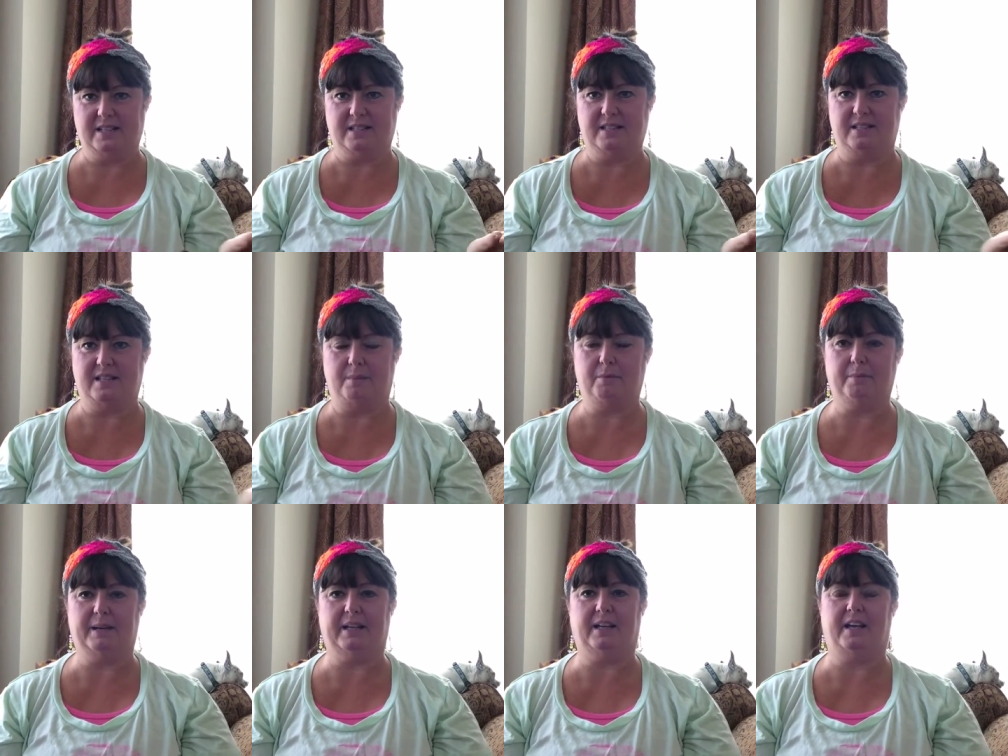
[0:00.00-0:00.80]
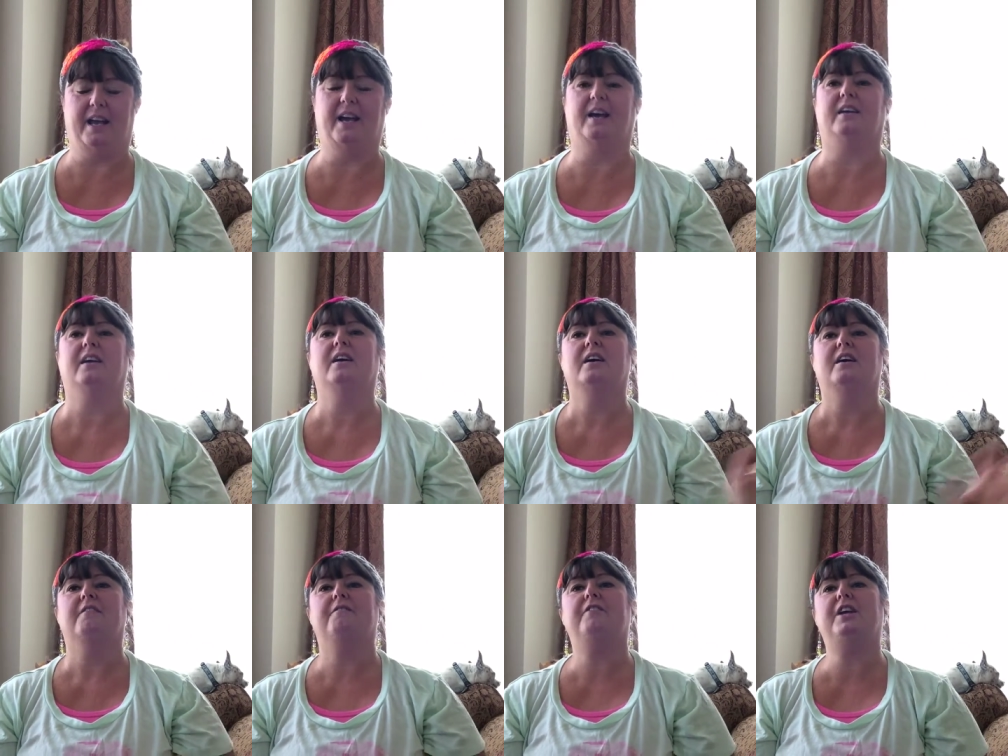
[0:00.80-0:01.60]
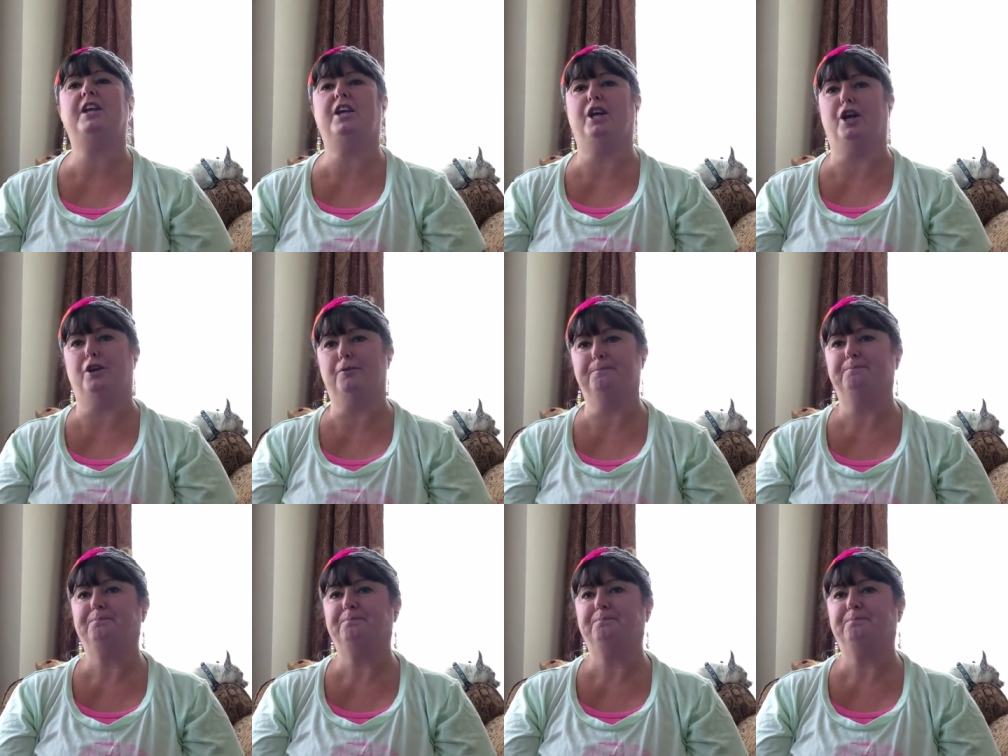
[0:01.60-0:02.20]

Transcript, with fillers: the summer bucket hat video,